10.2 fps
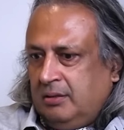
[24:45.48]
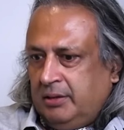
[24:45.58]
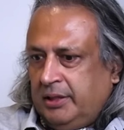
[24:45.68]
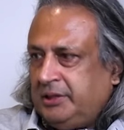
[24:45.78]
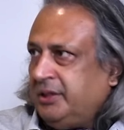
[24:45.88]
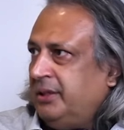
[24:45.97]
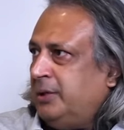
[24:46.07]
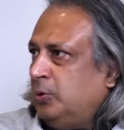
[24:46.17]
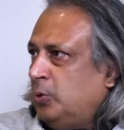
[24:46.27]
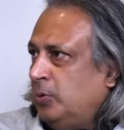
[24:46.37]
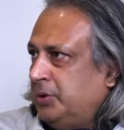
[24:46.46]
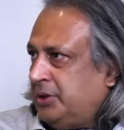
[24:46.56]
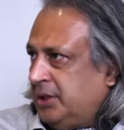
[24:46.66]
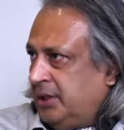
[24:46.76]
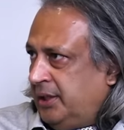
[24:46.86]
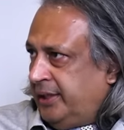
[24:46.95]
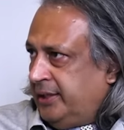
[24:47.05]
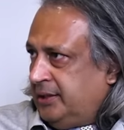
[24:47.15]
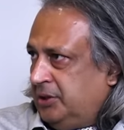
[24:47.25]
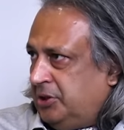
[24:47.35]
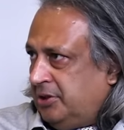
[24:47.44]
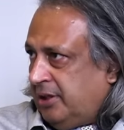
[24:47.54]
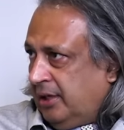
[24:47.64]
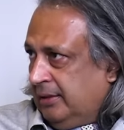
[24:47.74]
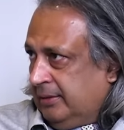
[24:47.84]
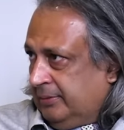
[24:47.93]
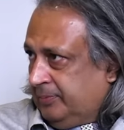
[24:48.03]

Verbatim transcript: They recently took over certain areas in Chitral.